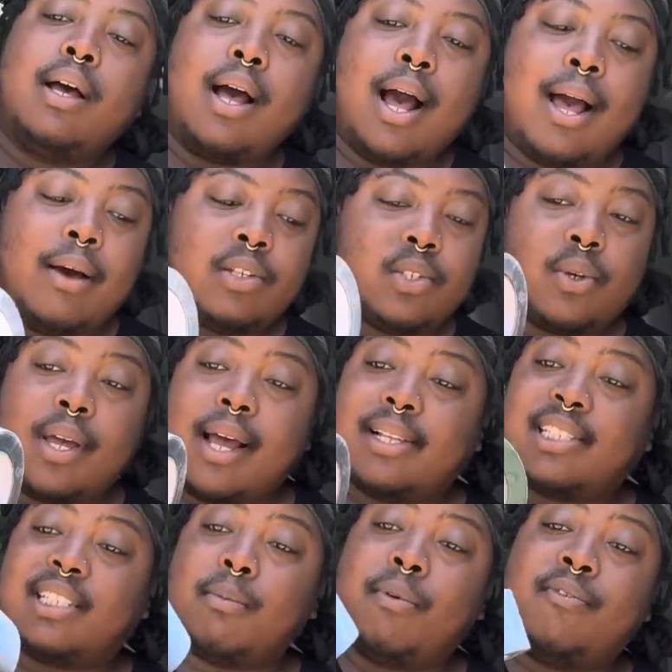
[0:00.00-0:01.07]
I also got
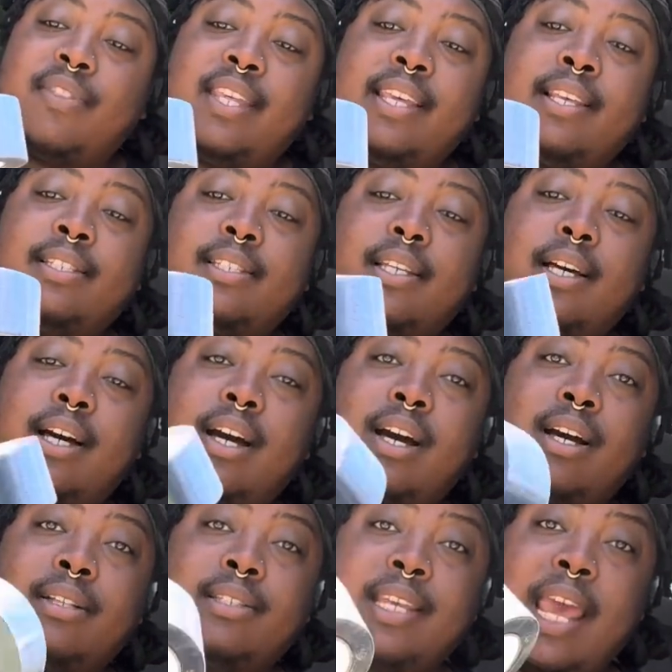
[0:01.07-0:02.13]
some of these
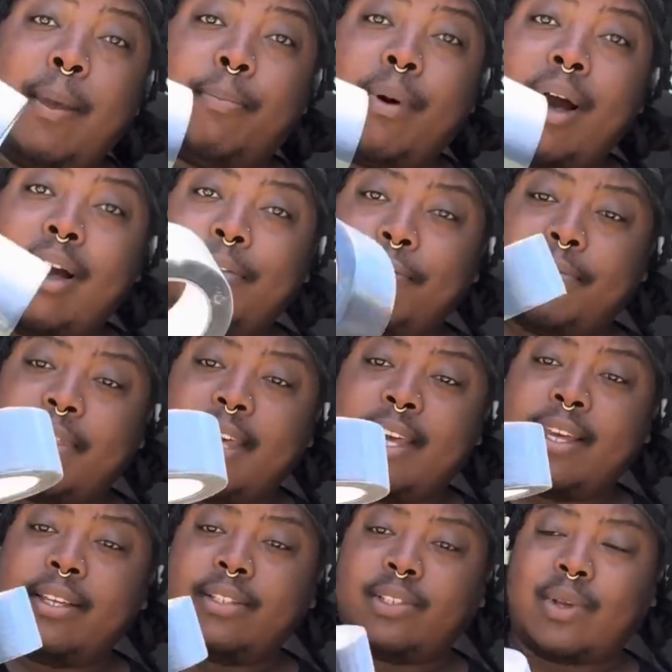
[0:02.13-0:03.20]
tape off
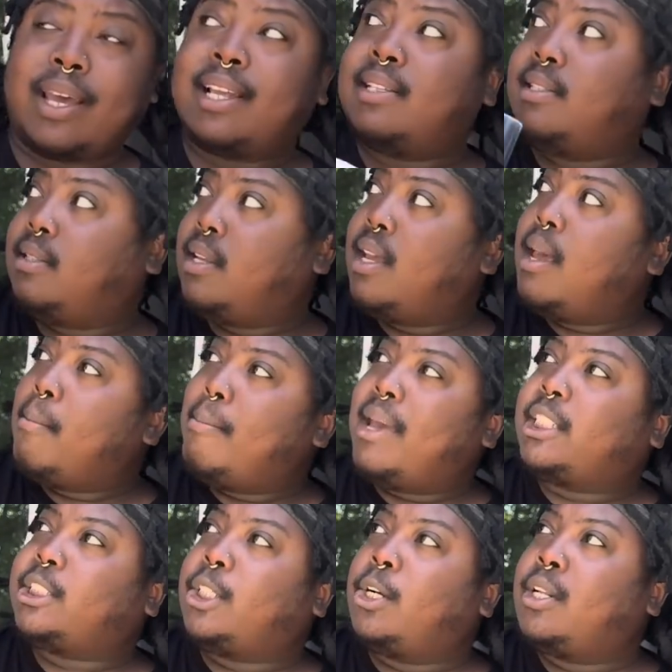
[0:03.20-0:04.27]
things so I can make
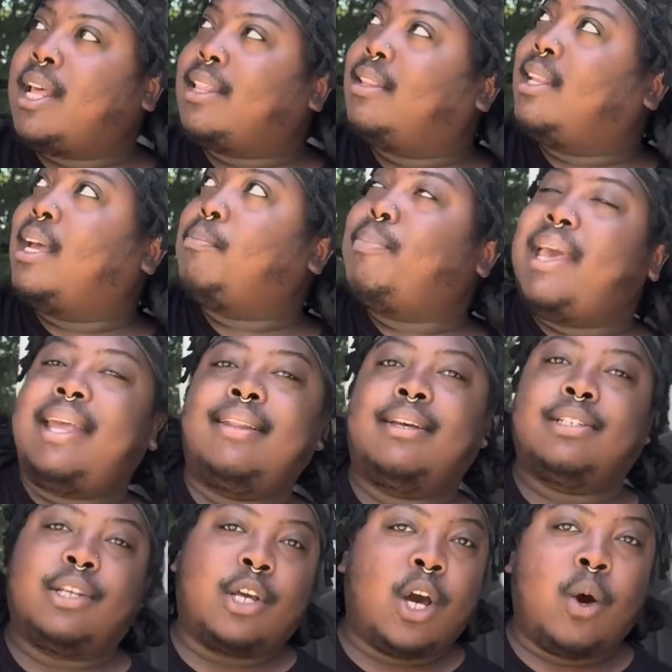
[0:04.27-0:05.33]
sure that like paint
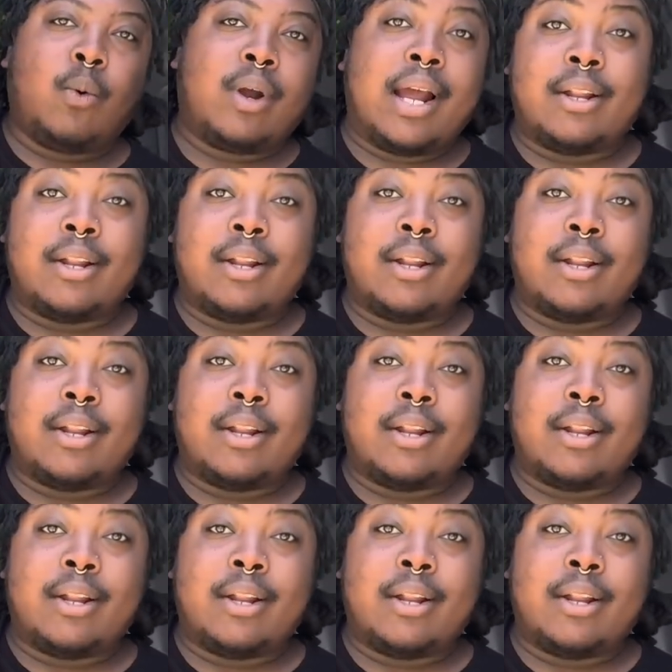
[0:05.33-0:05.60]
doesn't go where I